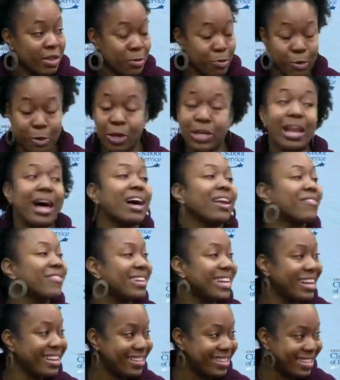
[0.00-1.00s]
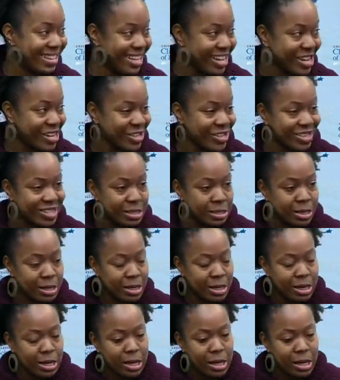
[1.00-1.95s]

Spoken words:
there were a lot of naysayers.